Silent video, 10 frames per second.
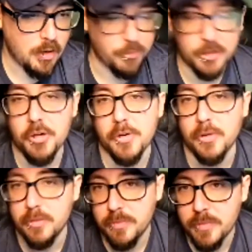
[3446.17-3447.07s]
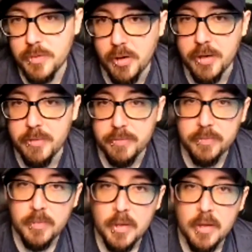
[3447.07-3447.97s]
Returnal. Sorry.
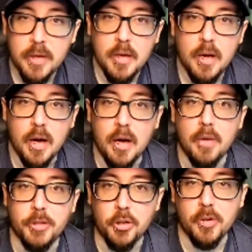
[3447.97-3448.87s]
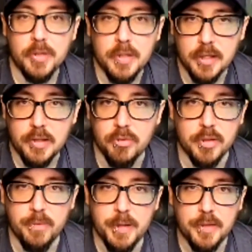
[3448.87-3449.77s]
Returnal is an
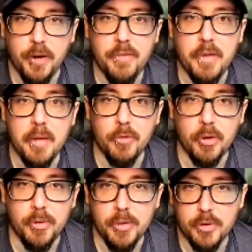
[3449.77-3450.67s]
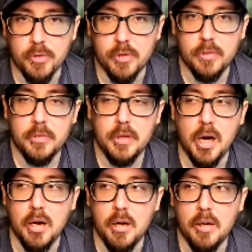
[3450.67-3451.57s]
exclusive PS5 game. Really, really cool.
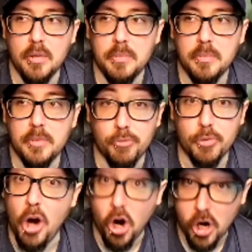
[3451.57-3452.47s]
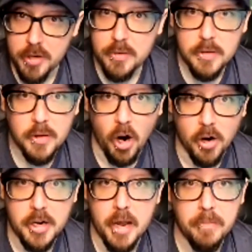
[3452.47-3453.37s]
Hard
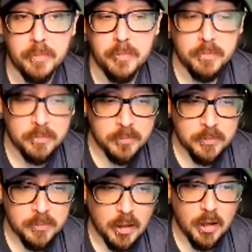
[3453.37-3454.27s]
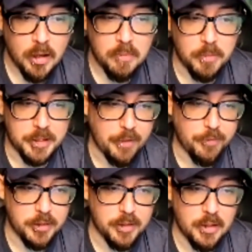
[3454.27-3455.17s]
game, but
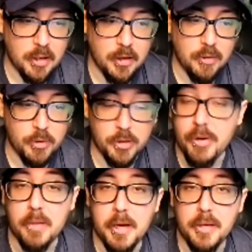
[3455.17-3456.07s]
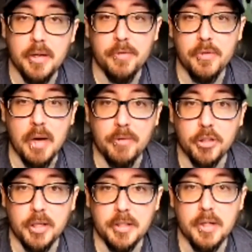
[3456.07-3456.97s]
definitely really recommend it if you
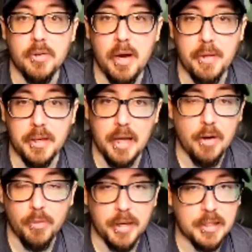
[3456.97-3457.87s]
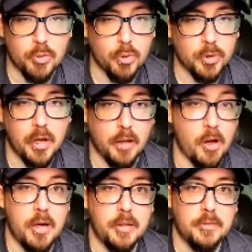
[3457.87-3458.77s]
haven't checked it out. I don't think it's sold a
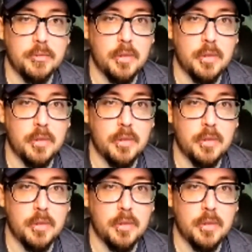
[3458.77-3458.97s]
lot,